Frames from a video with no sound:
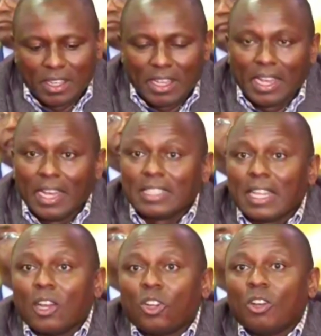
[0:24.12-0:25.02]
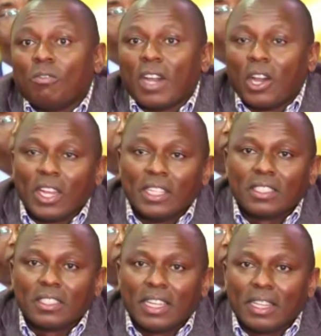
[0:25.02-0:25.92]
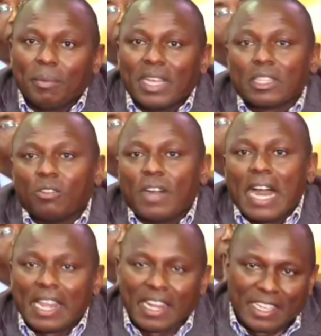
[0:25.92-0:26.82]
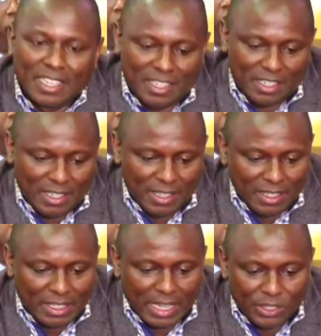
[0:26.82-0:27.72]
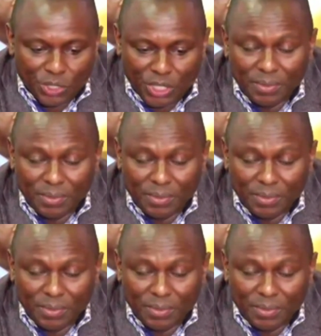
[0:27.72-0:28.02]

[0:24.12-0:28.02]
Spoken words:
as the lord of violence and the master of anarchy in this country.